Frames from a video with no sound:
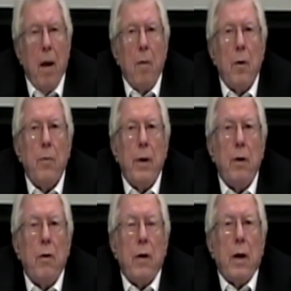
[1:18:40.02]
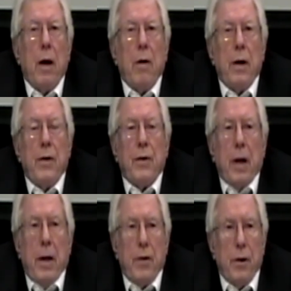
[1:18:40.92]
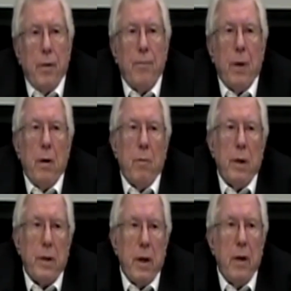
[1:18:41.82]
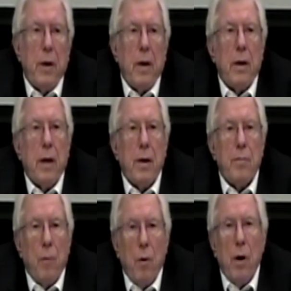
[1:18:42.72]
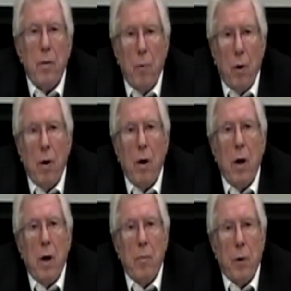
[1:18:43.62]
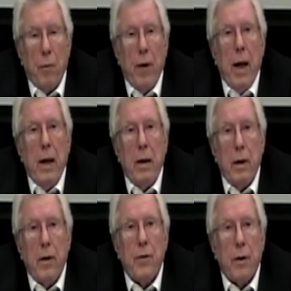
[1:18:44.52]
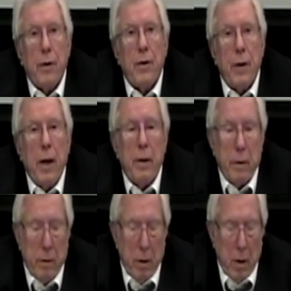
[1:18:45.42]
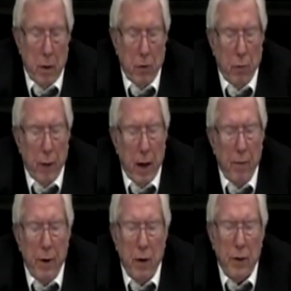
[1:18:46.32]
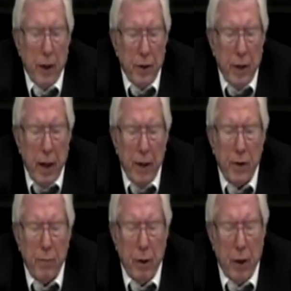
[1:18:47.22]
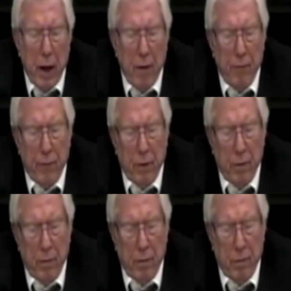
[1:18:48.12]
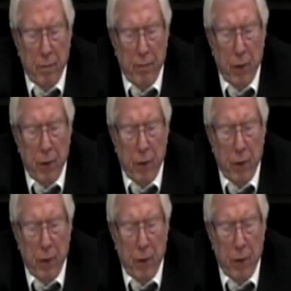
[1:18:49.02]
but when you look at our legislation, you will see that it gets more and more profane in a certain sense. So we have now six states which have uh, um,